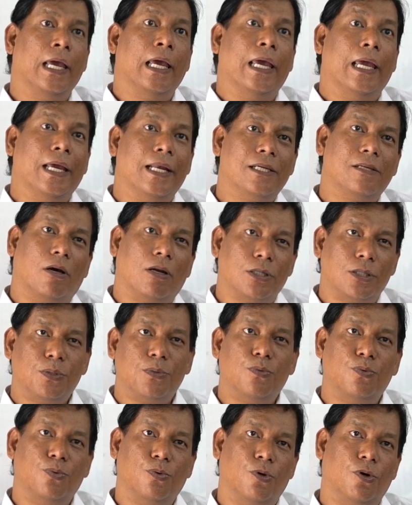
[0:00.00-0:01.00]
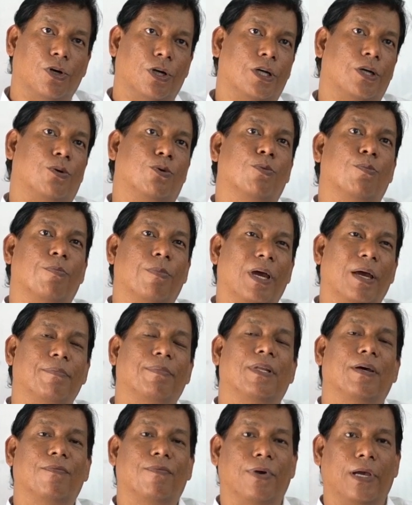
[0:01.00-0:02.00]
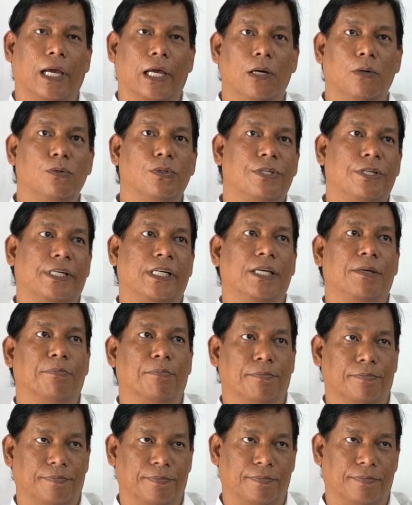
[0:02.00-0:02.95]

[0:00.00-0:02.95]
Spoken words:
It is also worth to map the value stream